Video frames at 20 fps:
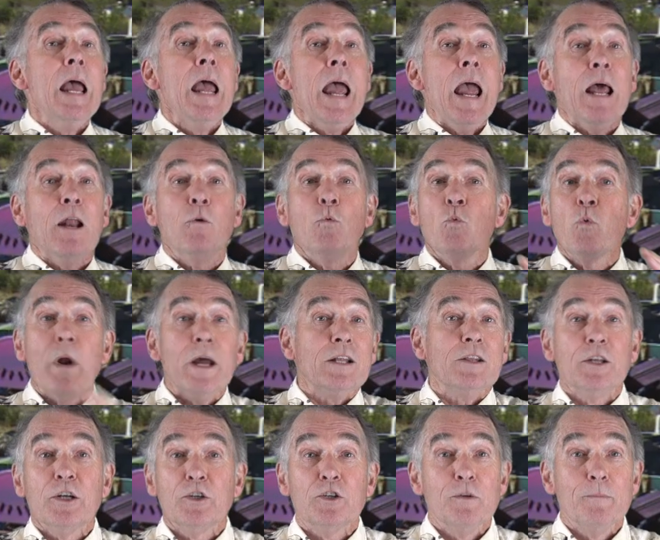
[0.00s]
And right
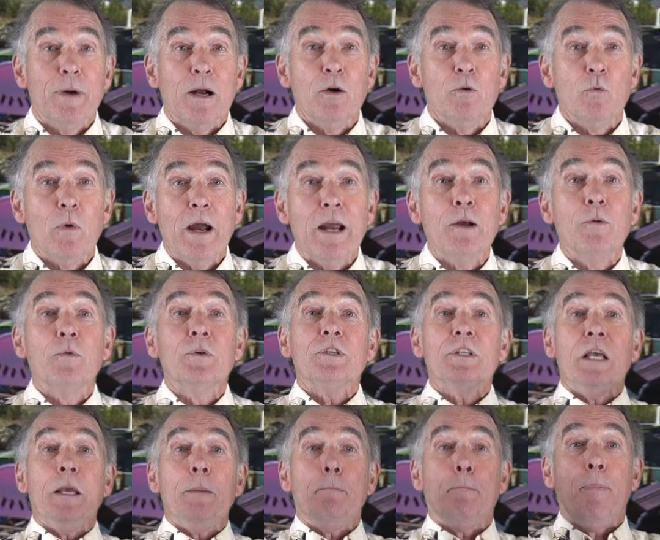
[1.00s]
there to my right was
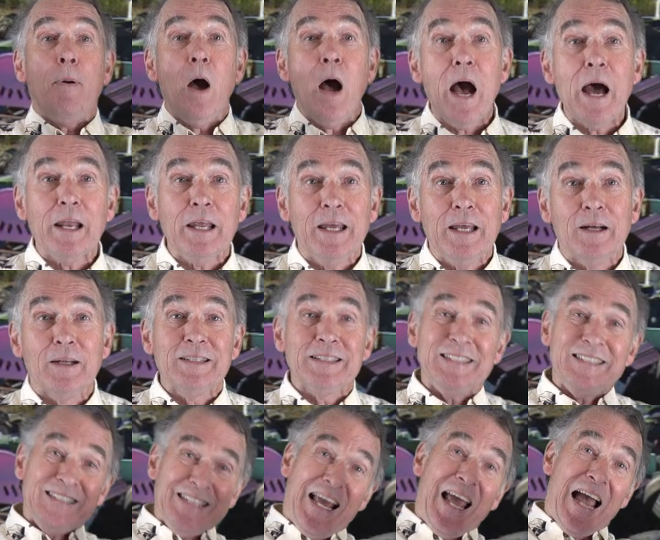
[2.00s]
a pothole.
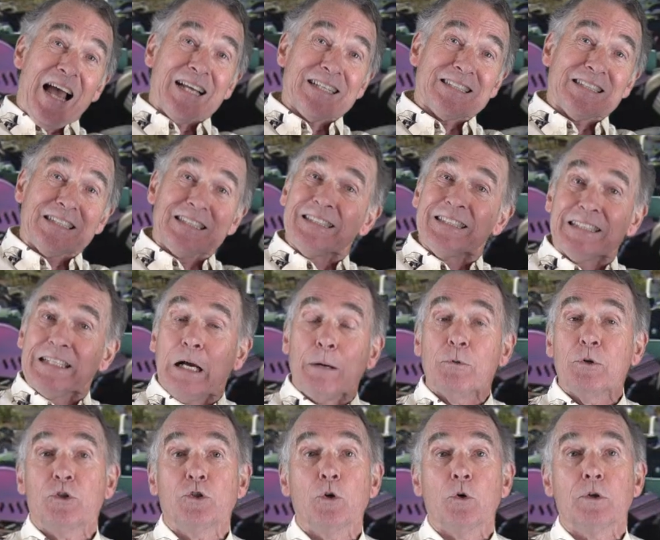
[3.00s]
Yes, I
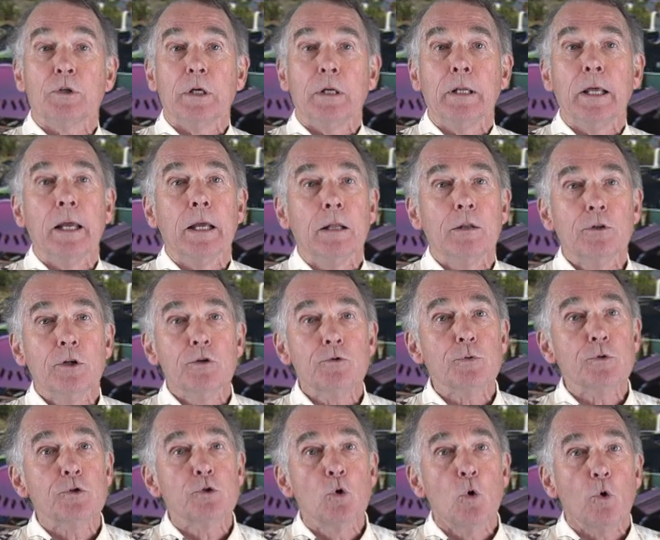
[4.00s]
was so excited. Hey, this
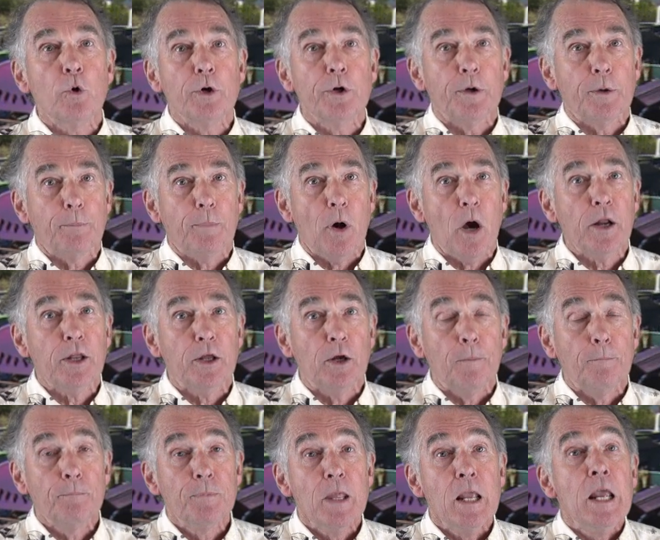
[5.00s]
was no ordinary pothole.
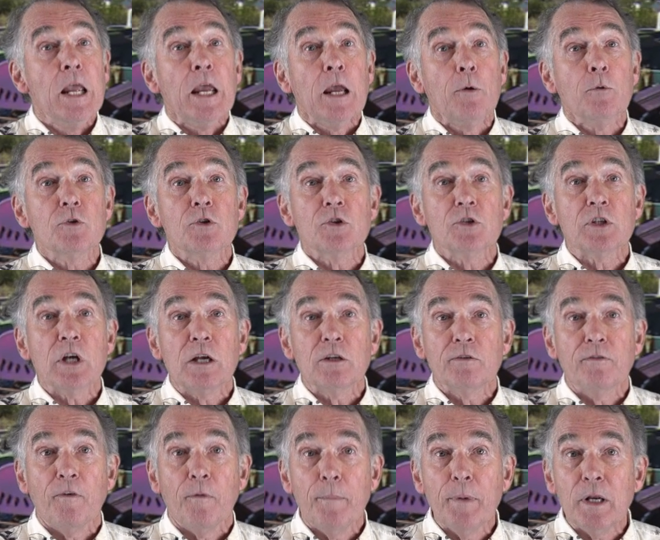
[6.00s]
It was the size
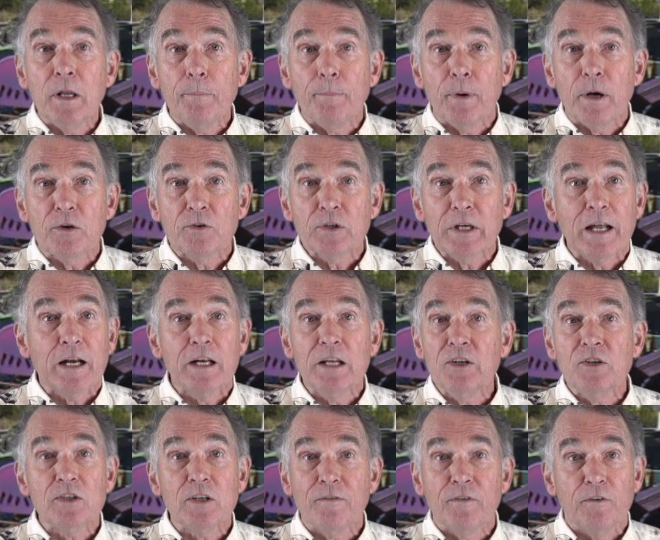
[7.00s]
of a minibus, at
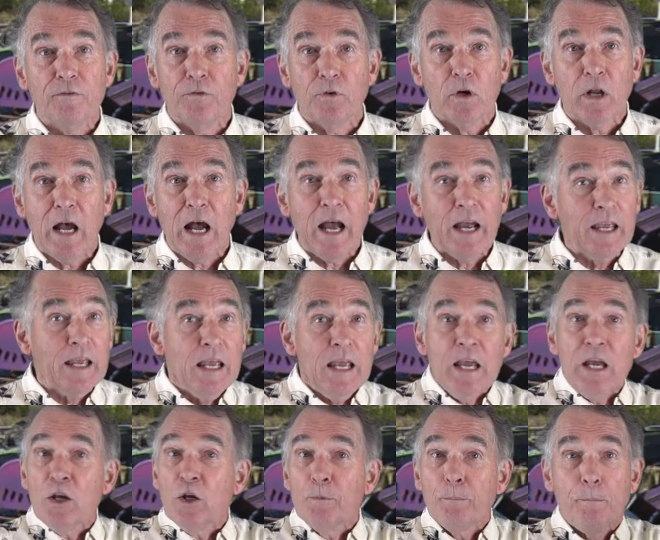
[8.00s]
least 7 foot high,
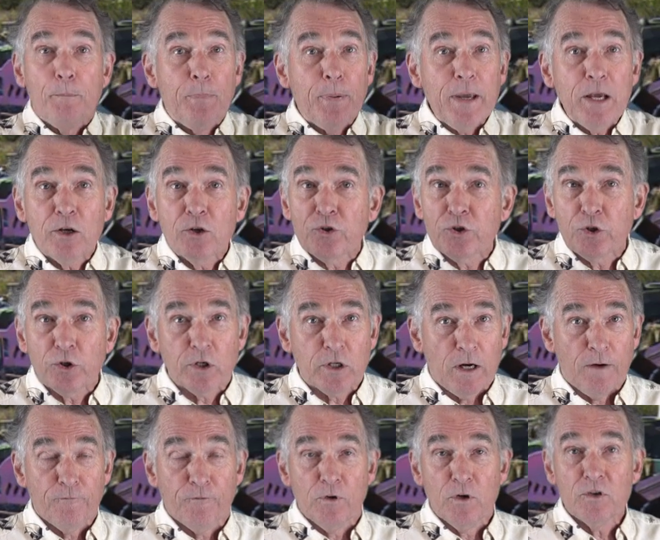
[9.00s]
big
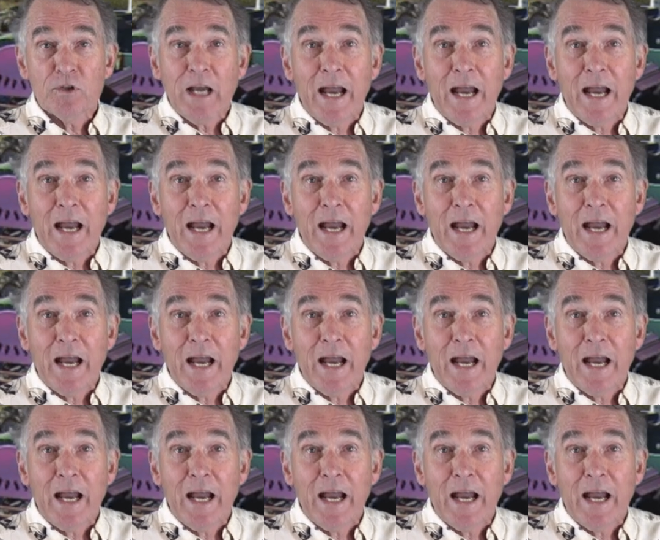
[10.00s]
circumference.